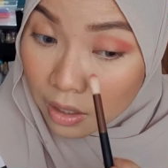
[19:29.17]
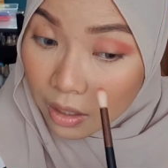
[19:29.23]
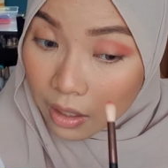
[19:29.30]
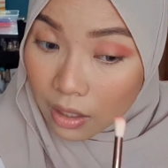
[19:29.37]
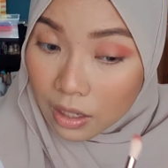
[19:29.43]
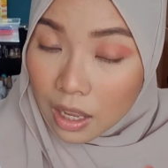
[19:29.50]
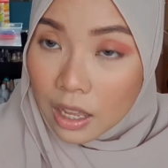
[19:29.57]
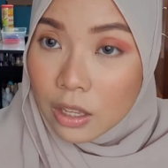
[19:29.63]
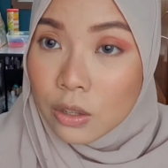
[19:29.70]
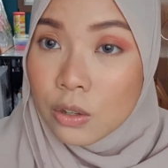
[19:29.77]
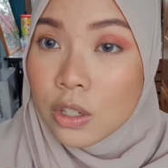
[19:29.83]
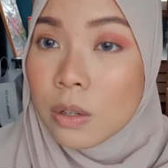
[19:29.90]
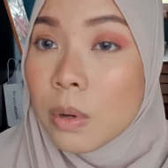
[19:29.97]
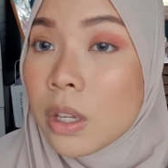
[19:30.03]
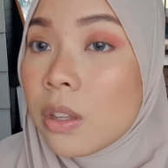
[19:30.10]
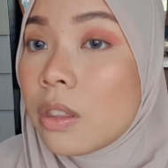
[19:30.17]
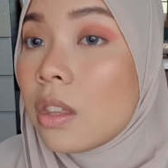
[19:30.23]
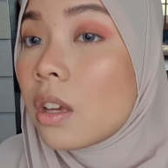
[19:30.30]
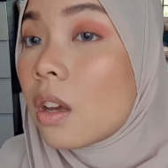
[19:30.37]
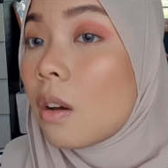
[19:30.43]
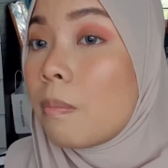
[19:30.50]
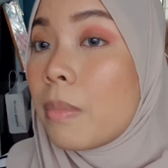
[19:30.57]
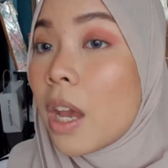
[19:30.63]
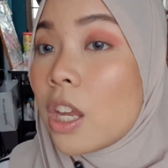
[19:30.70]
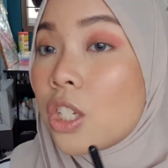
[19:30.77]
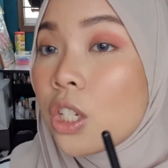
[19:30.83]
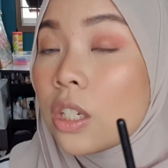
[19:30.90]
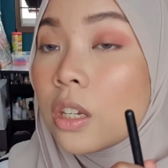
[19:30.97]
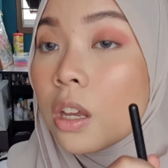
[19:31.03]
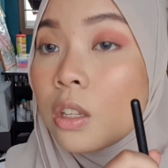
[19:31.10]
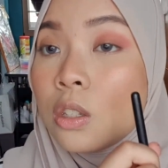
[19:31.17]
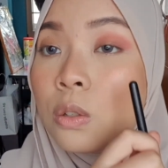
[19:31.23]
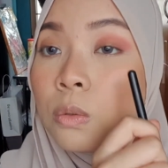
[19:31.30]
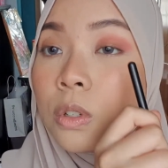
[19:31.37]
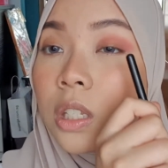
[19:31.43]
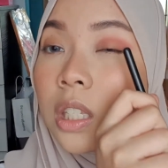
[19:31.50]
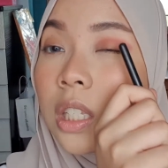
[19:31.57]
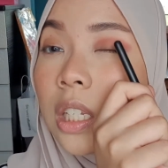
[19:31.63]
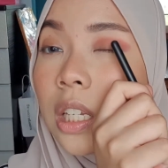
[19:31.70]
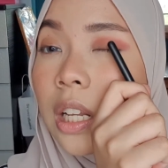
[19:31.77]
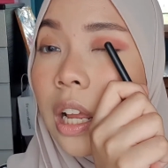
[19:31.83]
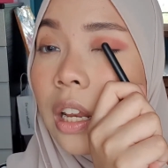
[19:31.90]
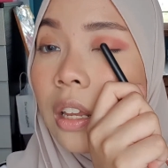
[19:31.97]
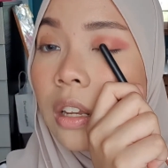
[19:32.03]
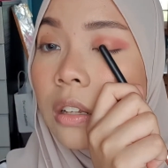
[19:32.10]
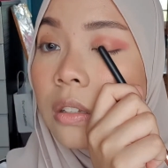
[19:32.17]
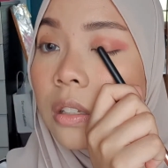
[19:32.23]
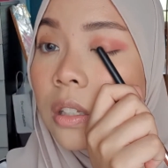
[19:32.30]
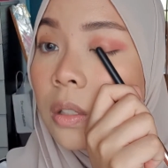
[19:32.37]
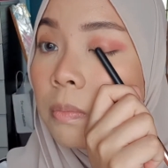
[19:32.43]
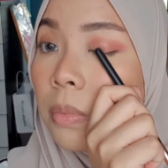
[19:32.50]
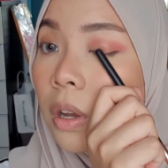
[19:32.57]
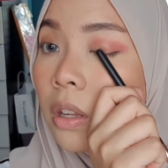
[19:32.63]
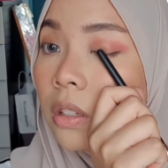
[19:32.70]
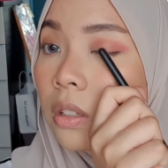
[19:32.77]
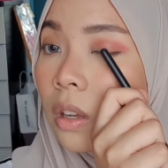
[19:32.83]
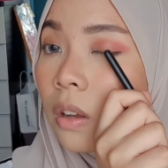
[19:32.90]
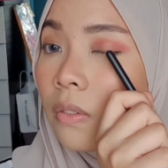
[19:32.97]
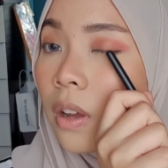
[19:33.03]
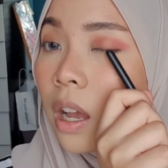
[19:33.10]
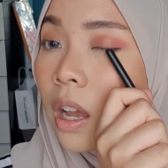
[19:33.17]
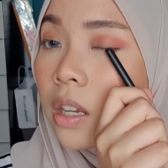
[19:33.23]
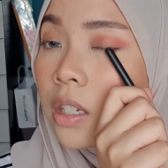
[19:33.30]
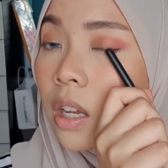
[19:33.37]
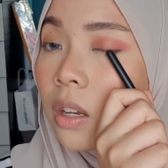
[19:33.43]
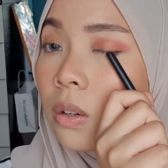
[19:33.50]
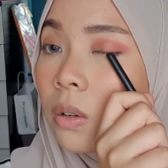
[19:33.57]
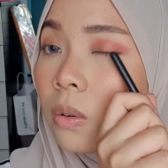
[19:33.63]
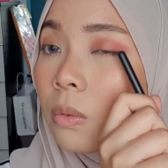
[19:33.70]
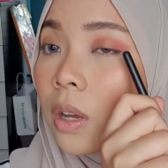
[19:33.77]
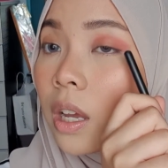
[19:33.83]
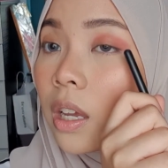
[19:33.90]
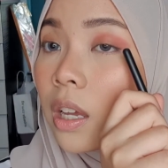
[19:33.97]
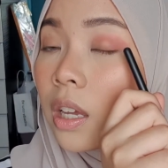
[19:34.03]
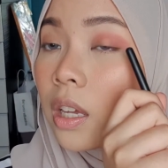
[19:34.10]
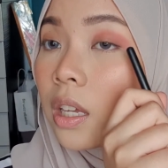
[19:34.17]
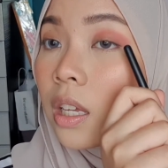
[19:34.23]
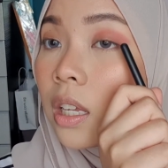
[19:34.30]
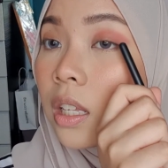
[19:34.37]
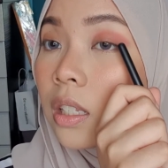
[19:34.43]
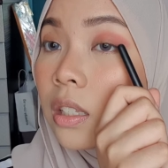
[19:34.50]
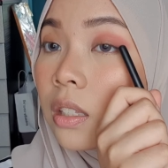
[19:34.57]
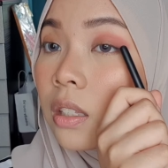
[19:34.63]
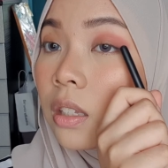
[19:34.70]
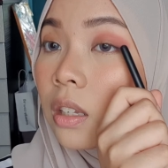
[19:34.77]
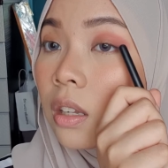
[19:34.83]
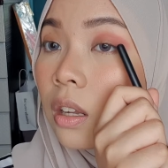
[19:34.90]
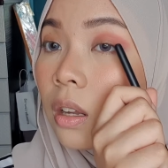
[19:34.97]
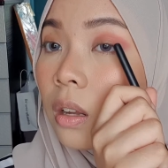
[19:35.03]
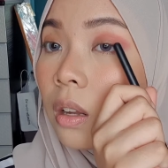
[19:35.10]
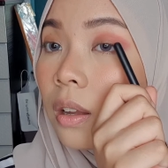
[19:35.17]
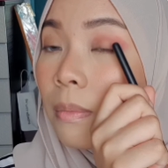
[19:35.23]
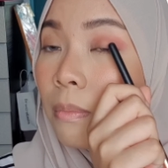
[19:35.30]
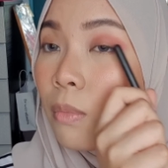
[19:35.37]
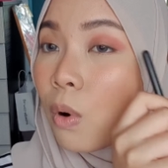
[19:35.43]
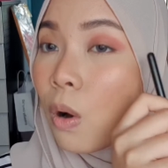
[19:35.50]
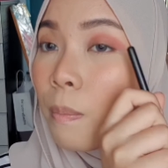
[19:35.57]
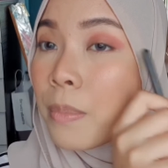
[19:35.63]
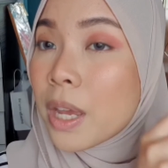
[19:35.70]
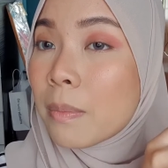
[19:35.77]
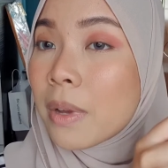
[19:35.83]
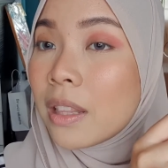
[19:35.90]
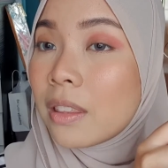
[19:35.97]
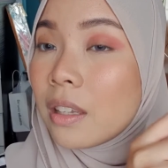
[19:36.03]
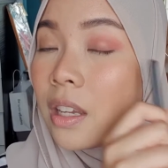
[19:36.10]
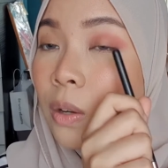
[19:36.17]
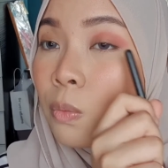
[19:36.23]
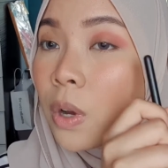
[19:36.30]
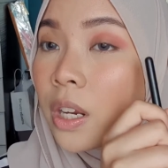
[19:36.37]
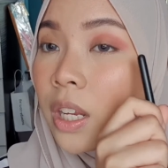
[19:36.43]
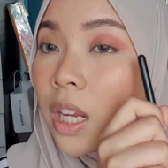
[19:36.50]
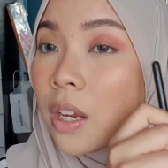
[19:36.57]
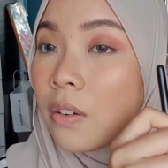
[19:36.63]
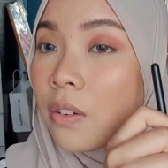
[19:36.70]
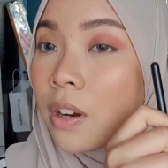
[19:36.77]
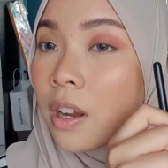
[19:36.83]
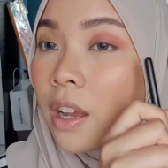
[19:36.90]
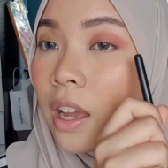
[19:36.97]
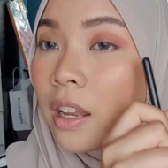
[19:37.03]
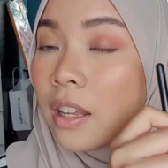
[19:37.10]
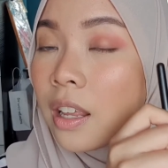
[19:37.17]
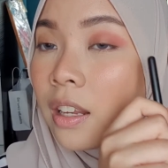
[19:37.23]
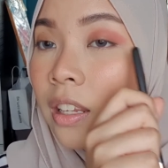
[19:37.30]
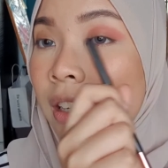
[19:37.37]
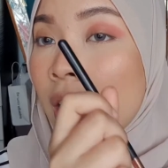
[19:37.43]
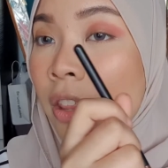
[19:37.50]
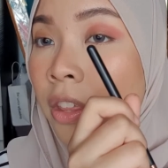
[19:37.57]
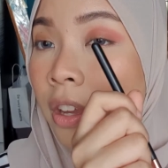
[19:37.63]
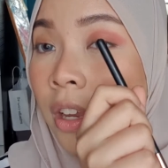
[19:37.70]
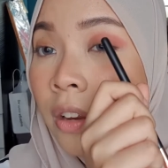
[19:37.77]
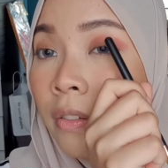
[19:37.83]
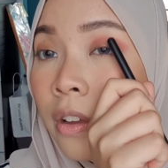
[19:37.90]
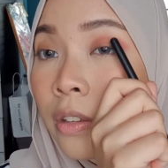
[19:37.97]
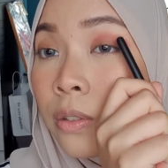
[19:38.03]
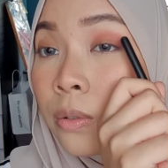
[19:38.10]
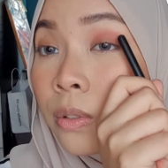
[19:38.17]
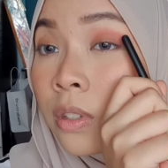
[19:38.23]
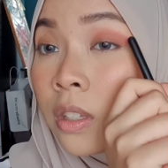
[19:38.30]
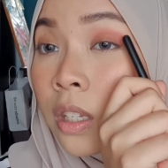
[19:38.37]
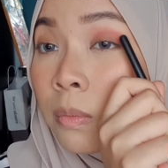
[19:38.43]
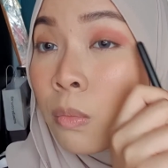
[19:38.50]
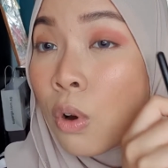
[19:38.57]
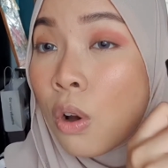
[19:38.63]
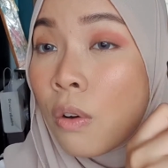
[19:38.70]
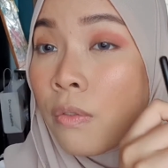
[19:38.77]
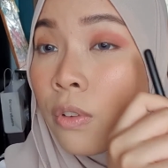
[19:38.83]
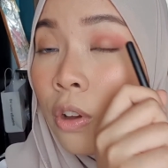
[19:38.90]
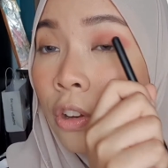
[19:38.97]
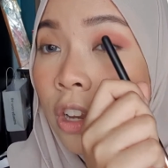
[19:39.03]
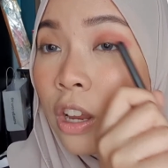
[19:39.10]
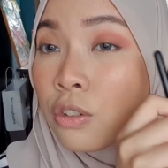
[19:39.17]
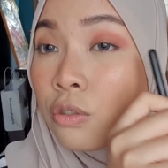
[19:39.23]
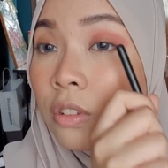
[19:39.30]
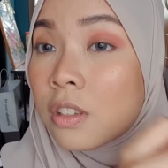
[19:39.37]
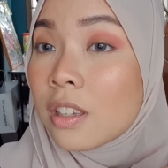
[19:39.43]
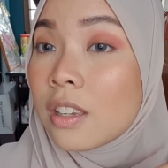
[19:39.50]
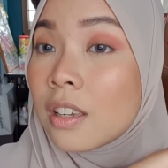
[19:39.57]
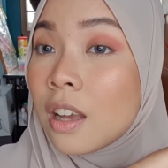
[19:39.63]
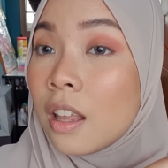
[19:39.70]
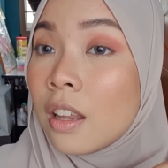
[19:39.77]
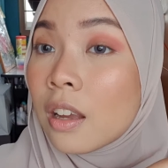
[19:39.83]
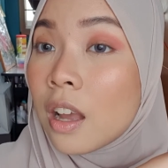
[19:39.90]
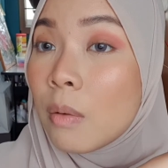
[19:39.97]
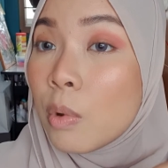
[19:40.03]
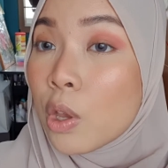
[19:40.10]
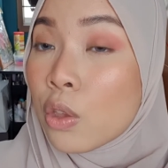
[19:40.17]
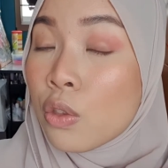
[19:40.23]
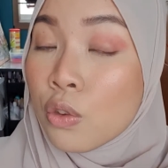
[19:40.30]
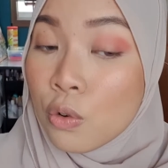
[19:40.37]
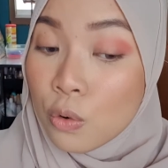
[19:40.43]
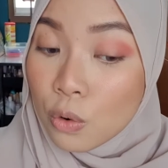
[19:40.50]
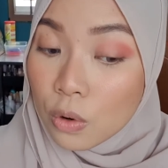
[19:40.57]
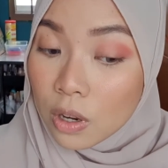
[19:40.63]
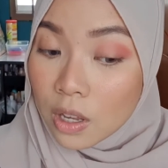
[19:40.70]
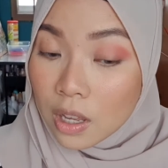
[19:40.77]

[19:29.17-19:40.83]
Like usually when you think of patchiness, you would see like little spots of eyeshadow where it's more pigmented in one area and then in other areas you see more of your natural skin color coming through.